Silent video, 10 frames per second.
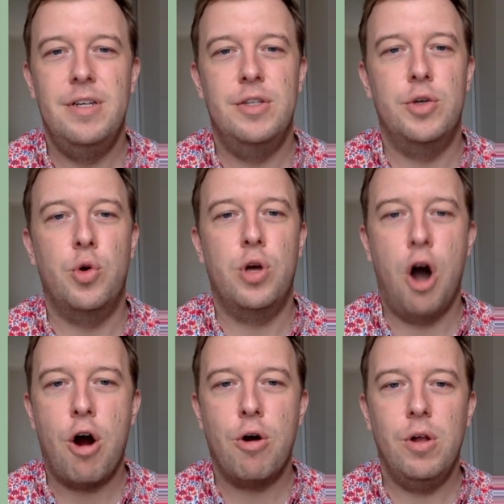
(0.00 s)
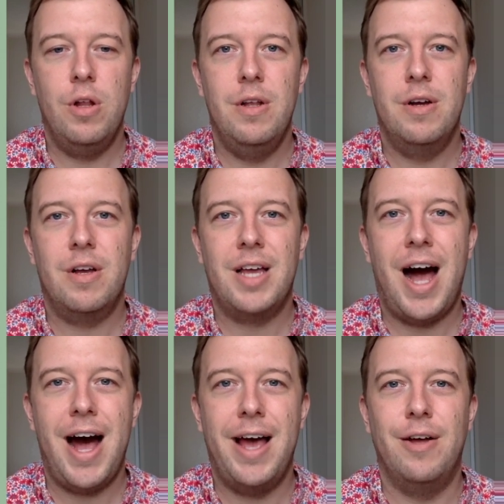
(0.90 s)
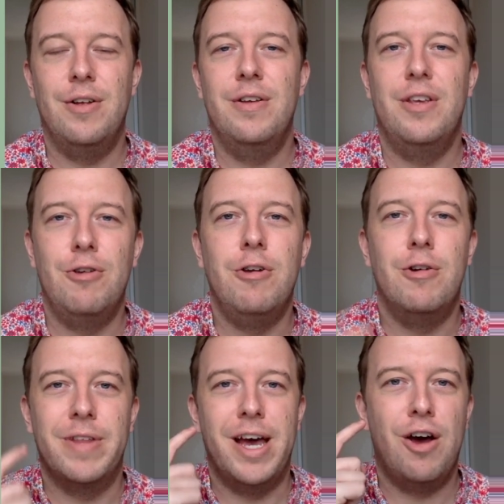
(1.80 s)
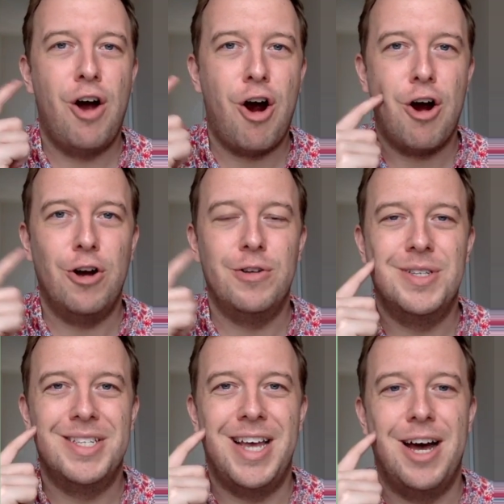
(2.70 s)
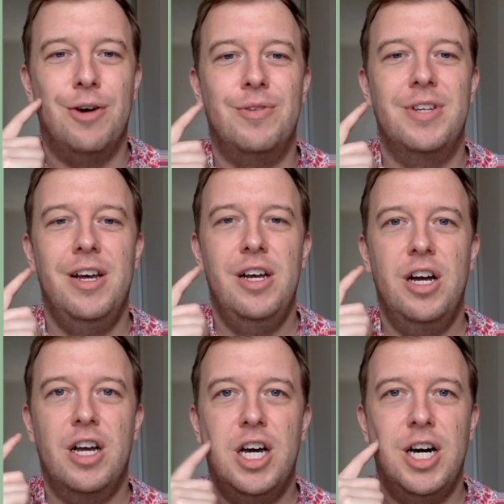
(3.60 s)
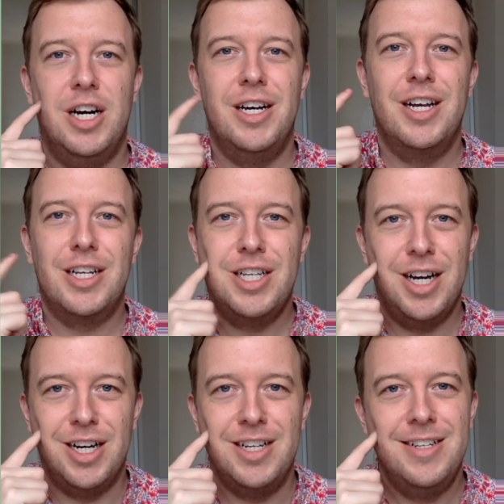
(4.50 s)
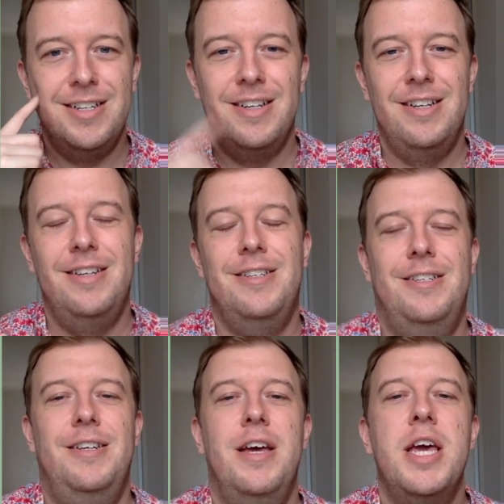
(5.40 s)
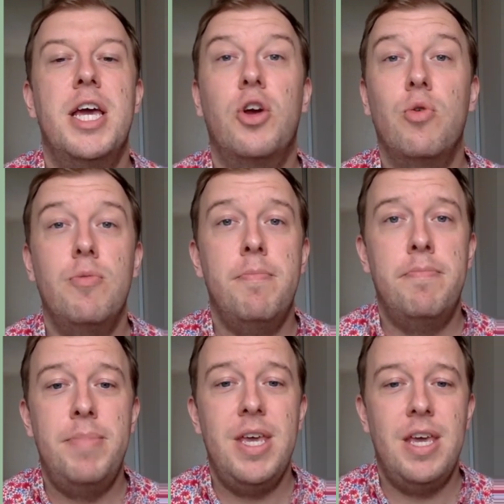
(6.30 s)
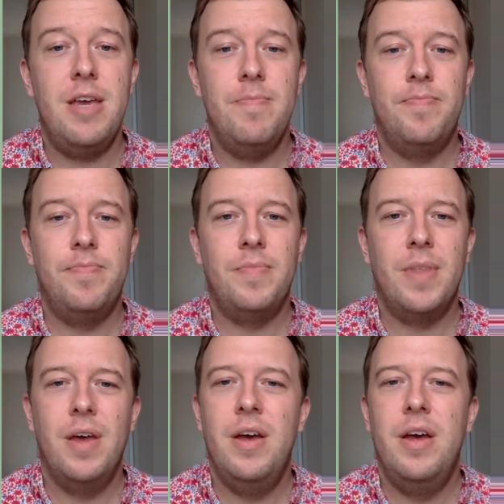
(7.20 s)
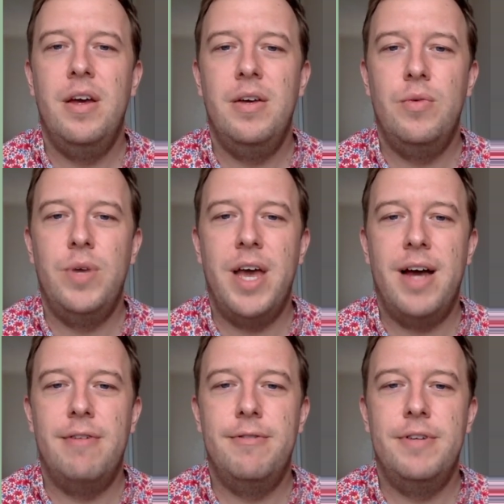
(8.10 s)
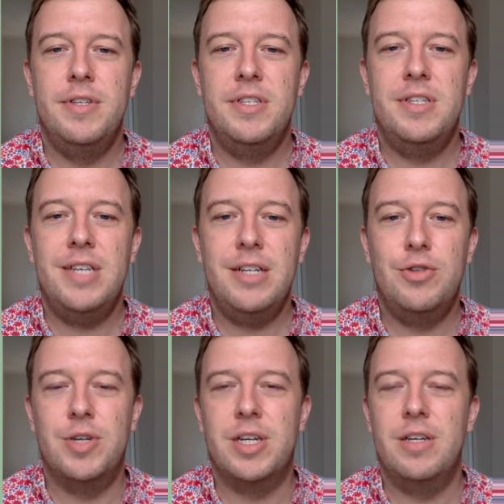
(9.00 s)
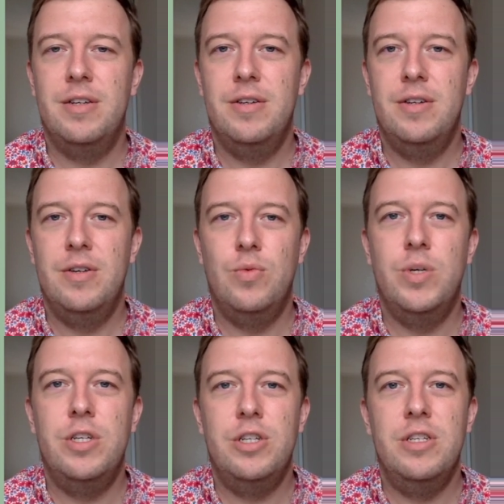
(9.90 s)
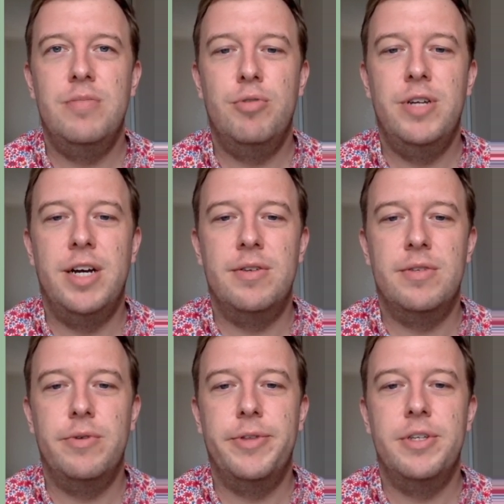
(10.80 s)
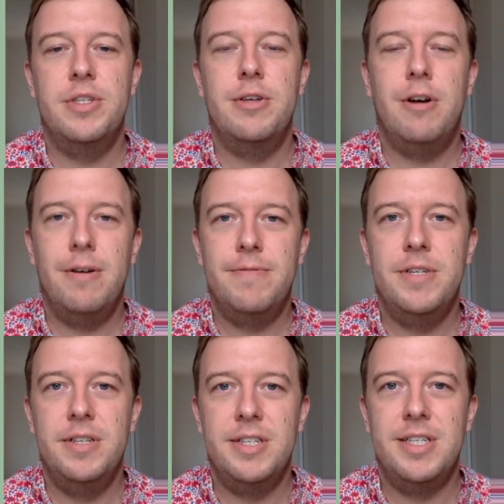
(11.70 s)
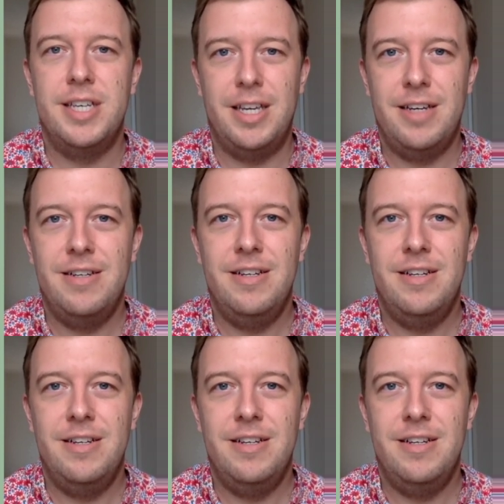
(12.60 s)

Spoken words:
So Carl, Kyle. You hear that hard sound. K, K. In group B, we have Cedric, which is pronounced with a soft C.